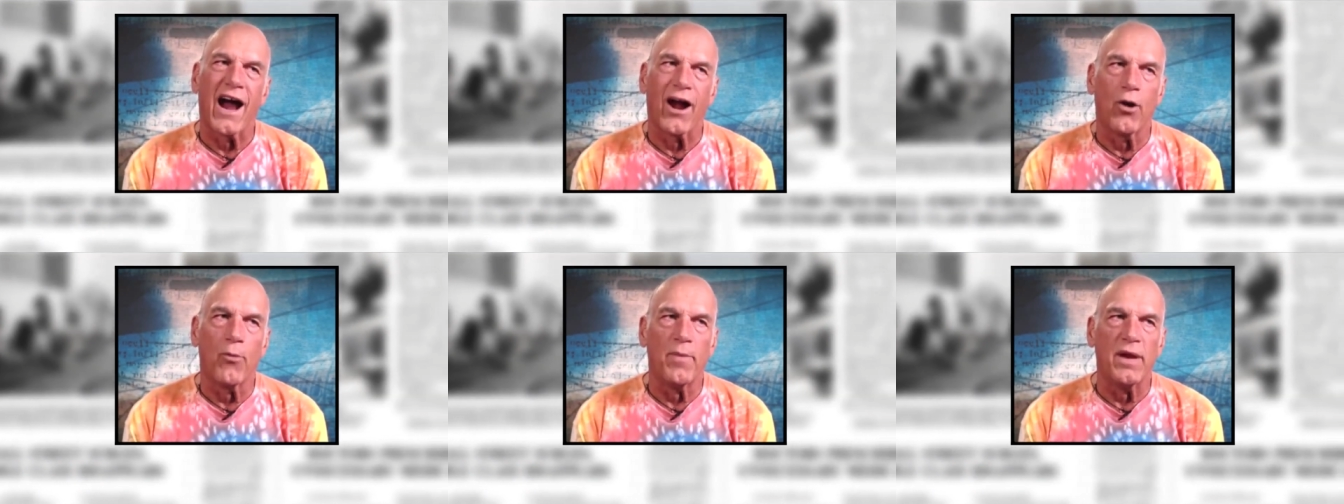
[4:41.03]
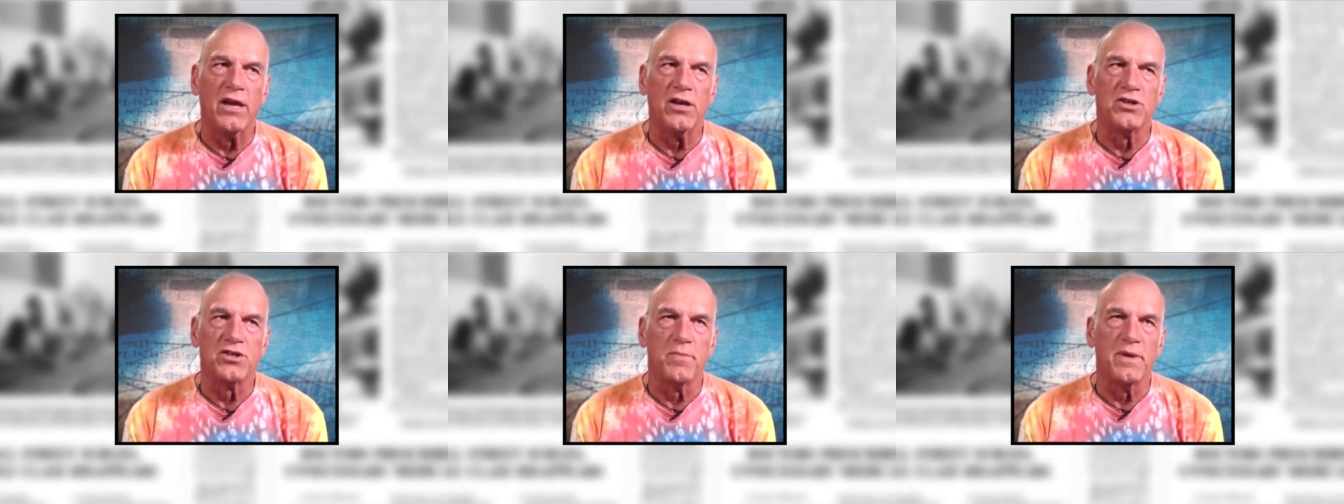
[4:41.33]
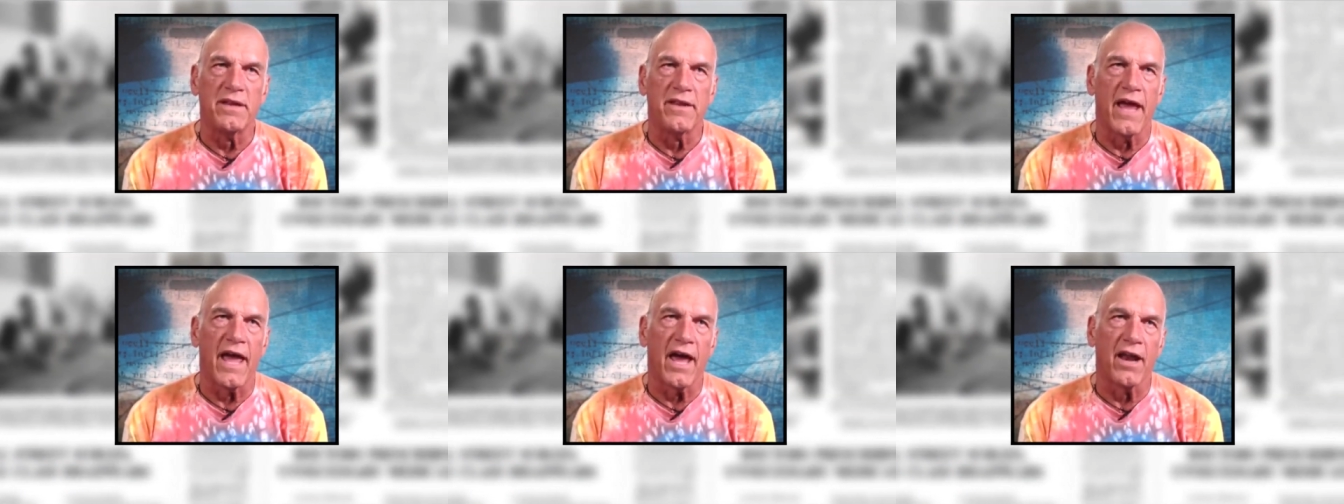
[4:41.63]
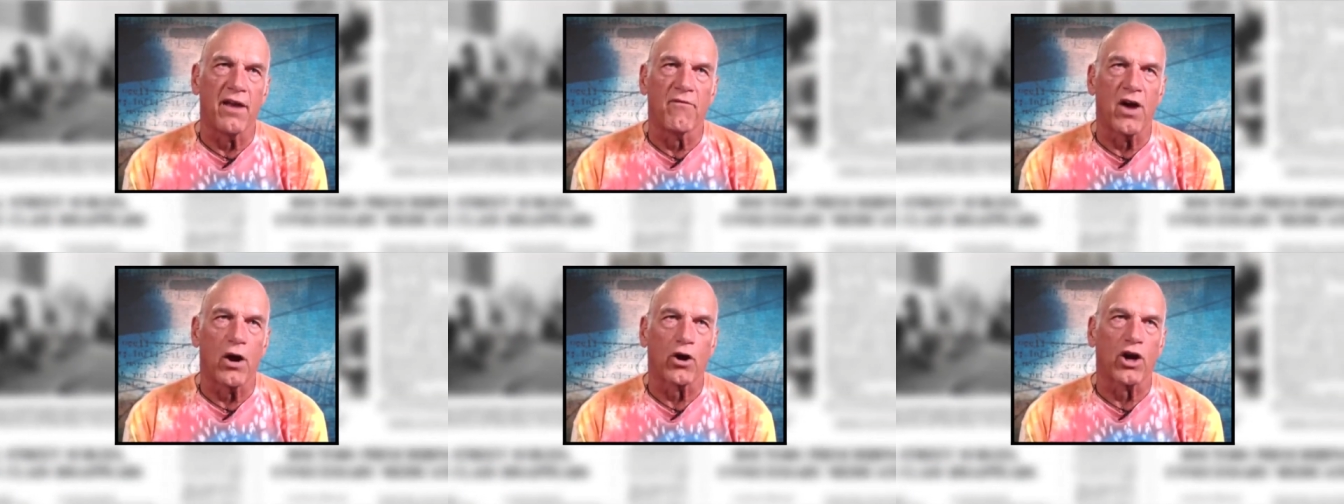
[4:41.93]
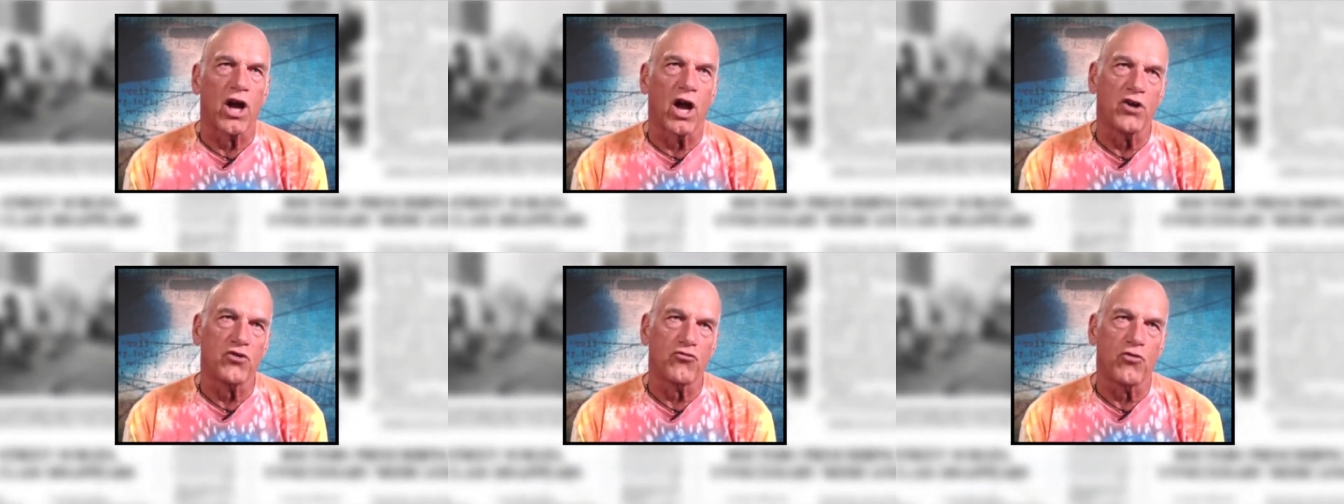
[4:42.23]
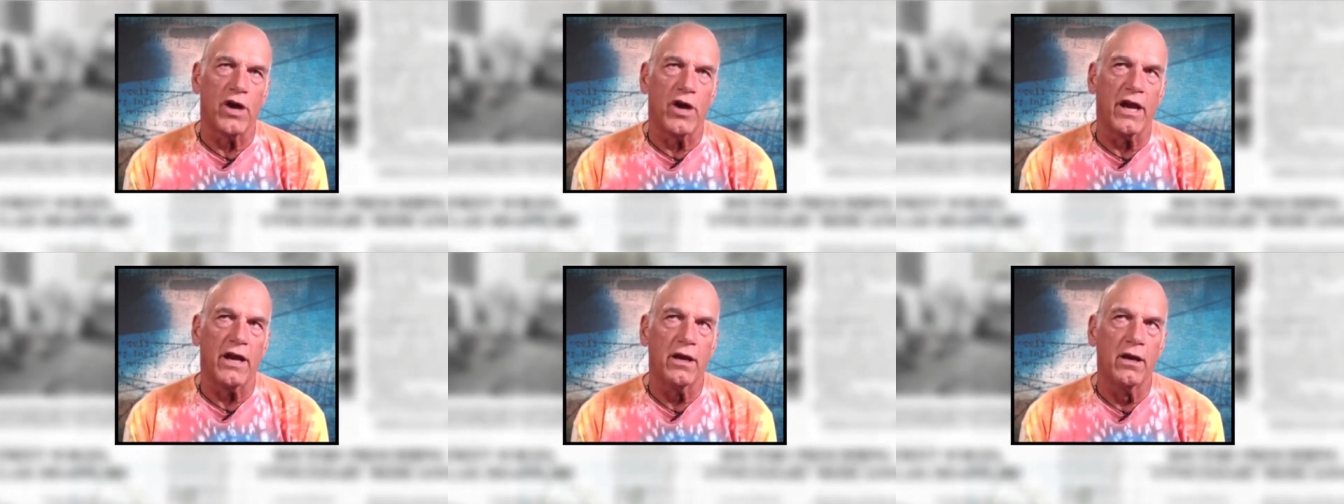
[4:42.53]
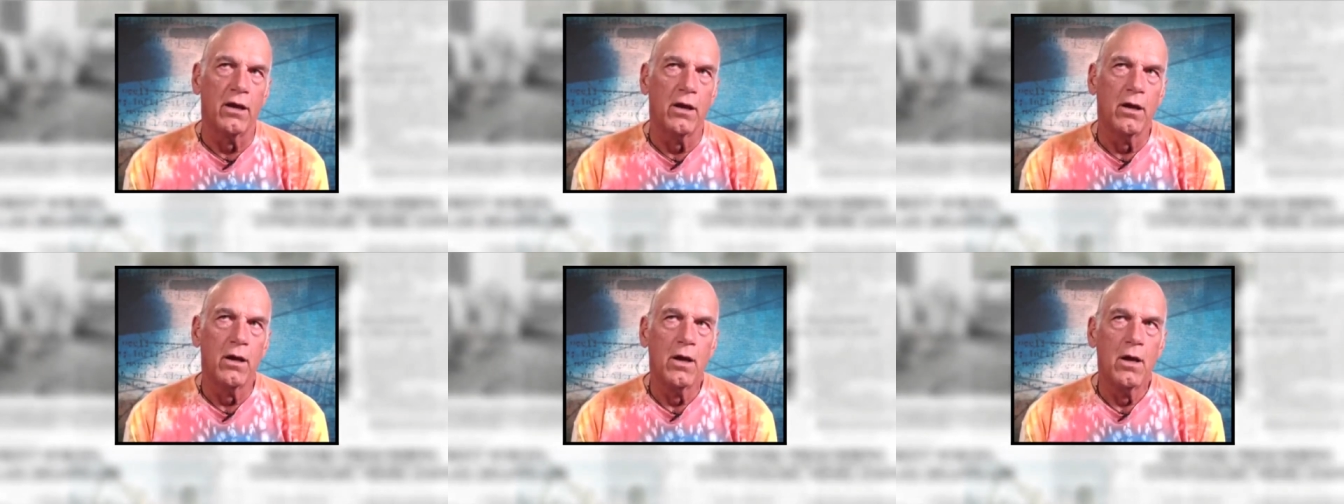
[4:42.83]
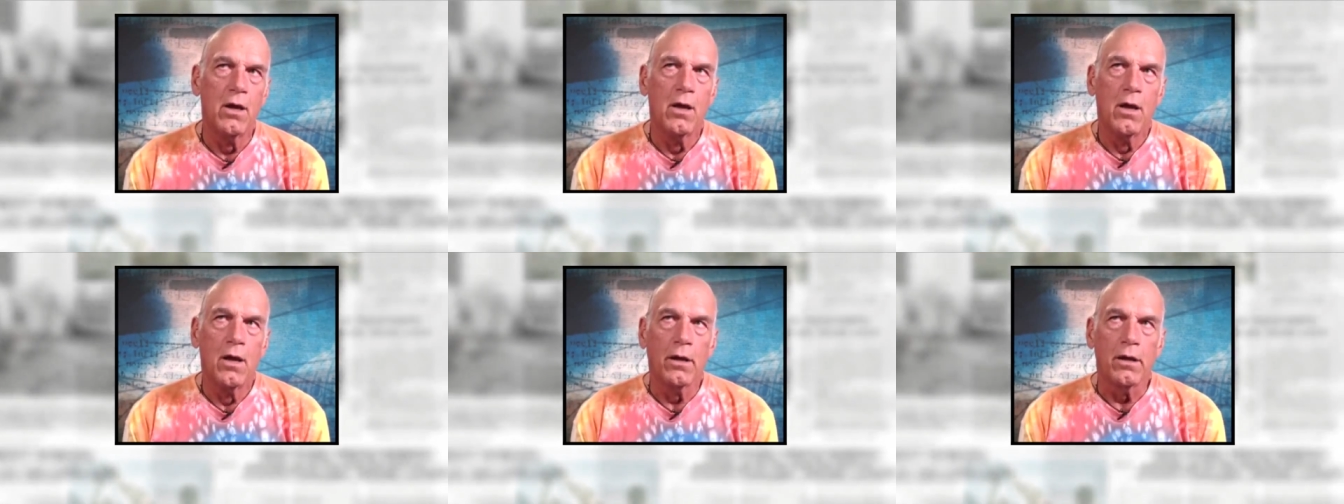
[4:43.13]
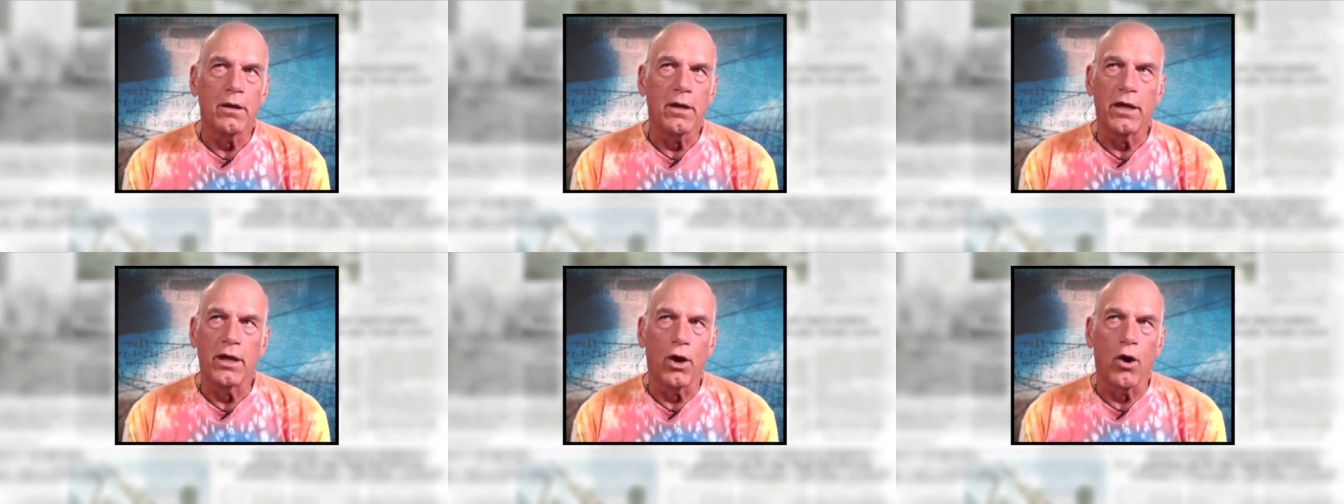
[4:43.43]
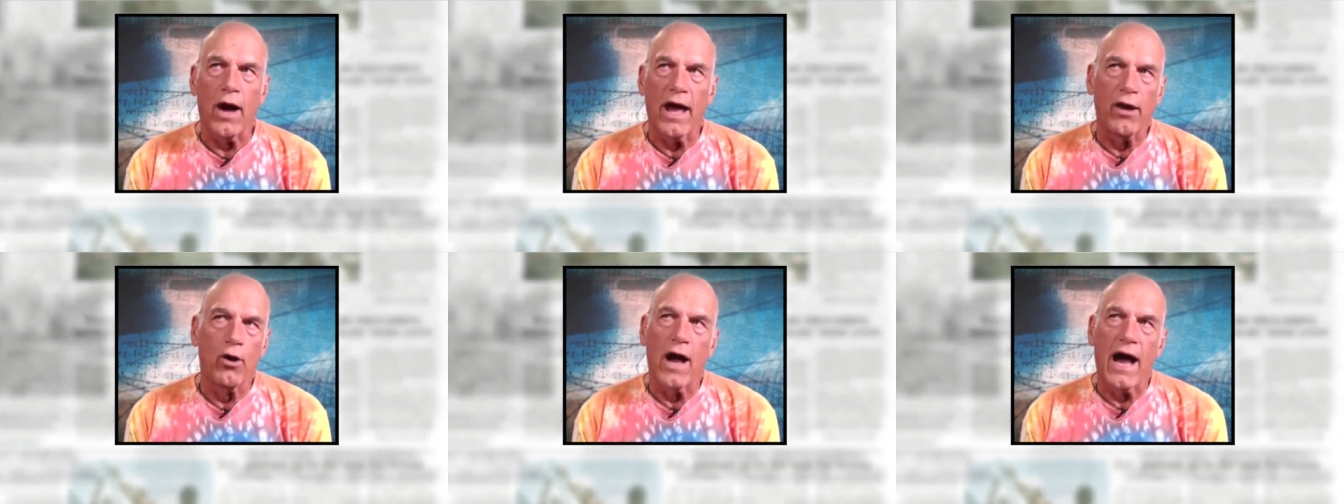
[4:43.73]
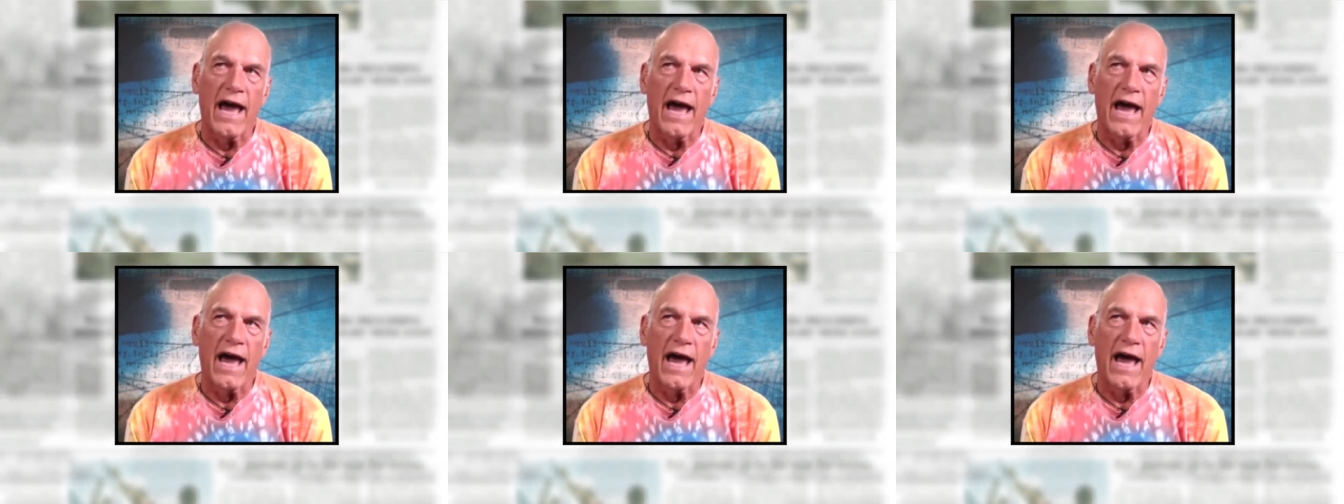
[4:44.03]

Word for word: army to be the head of our country. Fair enough. You know, I